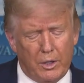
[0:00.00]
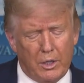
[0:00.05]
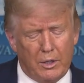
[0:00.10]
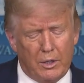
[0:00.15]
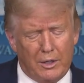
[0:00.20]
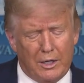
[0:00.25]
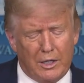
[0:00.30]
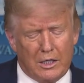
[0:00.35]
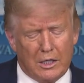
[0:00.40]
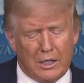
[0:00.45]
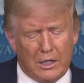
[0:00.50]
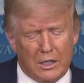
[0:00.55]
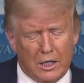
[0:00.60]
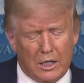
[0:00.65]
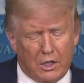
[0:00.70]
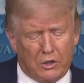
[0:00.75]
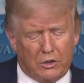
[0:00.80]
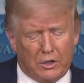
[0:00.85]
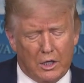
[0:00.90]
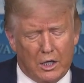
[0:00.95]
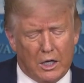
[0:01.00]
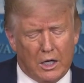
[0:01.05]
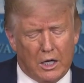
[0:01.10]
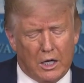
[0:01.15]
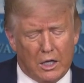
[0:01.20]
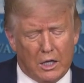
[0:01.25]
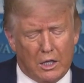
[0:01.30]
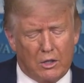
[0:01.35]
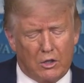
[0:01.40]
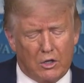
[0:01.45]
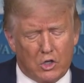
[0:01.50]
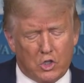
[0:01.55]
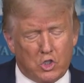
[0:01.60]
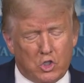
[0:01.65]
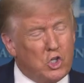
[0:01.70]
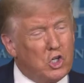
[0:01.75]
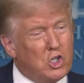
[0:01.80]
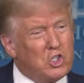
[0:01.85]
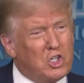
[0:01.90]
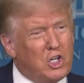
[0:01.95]
Uh, they did nothing. Uh, they're
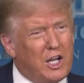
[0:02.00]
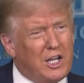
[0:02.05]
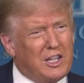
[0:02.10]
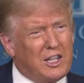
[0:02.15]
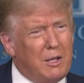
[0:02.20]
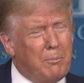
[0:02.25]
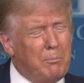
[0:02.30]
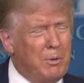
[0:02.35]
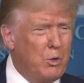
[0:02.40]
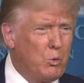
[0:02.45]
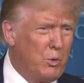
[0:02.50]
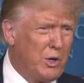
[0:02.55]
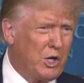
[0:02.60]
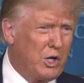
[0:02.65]
just like they've been